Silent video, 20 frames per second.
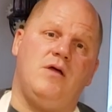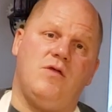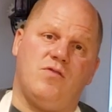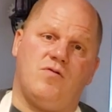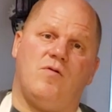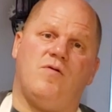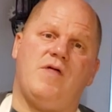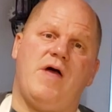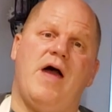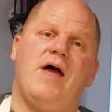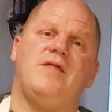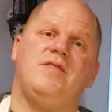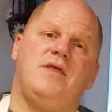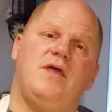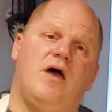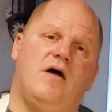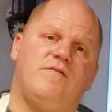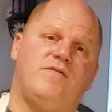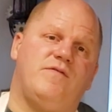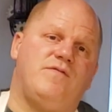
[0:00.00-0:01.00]
throw that in the
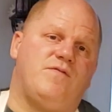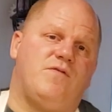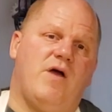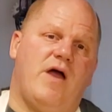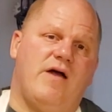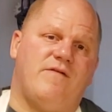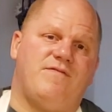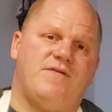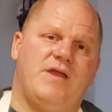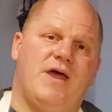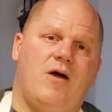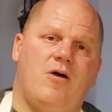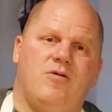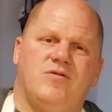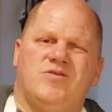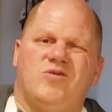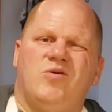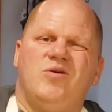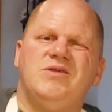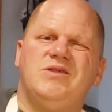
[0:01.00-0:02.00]
oven for half an hour.
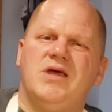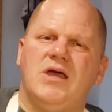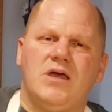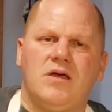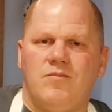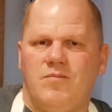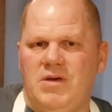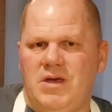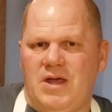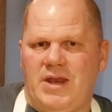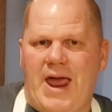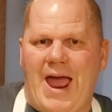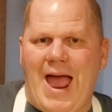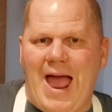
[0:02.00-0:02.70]
It's only taken me an